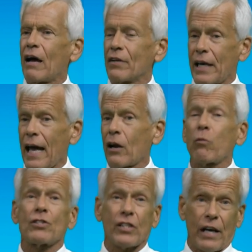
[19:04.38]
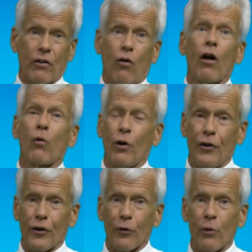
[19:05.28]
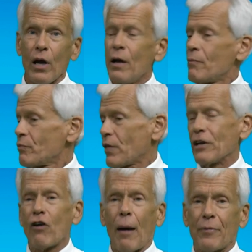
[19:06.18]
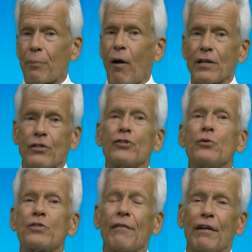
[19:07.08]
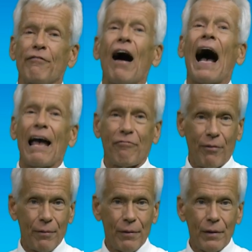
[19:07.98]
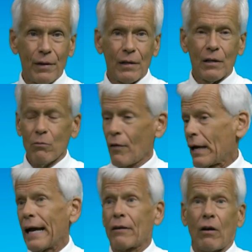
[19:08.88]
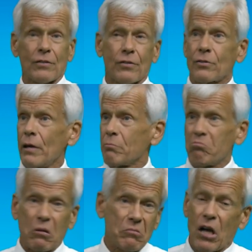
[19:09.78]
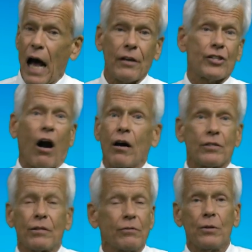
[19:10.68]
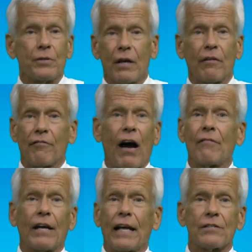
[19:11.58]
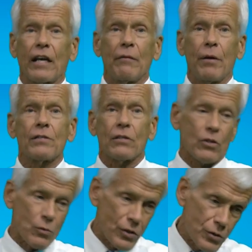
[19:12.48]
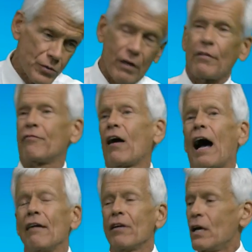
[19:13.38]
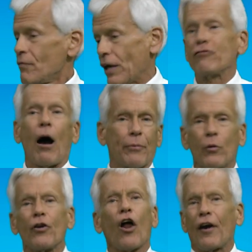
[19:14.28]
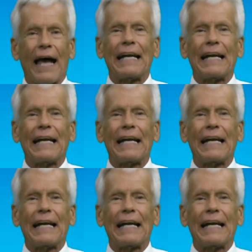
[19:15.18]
a gallon. What Standard Oil would do, they drop the price to $2.75. Well, the guy across the street got to charge $2.75, but can't stay in business. Goes to $2.75. They drop it to $1.99.